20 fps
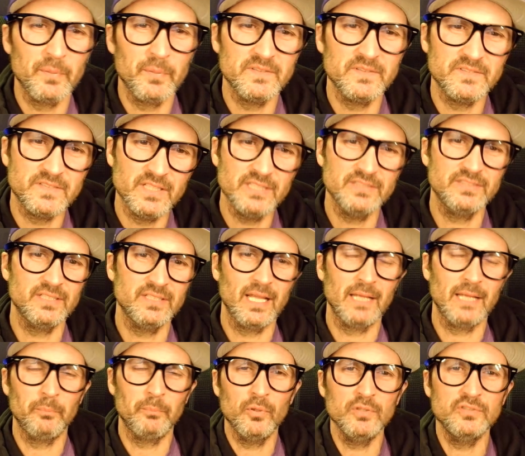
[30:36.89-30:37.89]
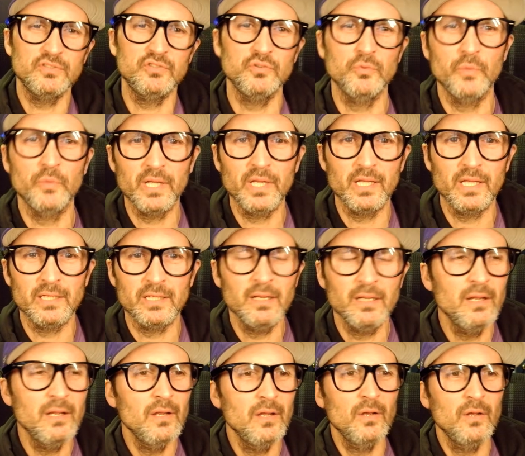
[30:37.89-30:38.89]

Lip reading: position that puts you in